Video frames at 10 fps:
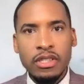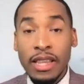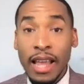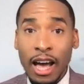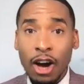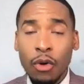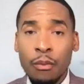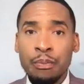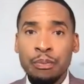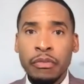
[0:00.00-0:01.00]
now
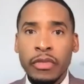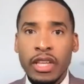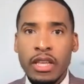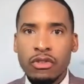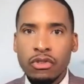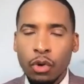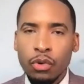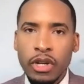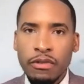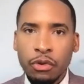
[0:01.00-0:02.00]
is so
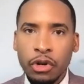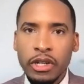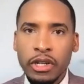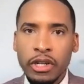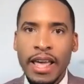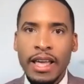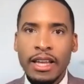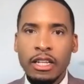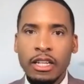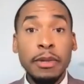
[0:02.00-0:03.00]
different.
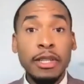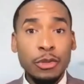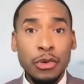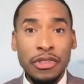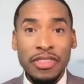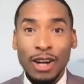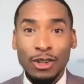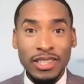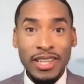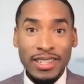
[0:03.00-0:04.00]
And especially with
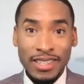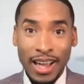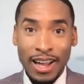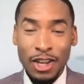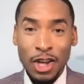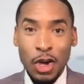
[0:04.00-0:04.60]
now TikTok,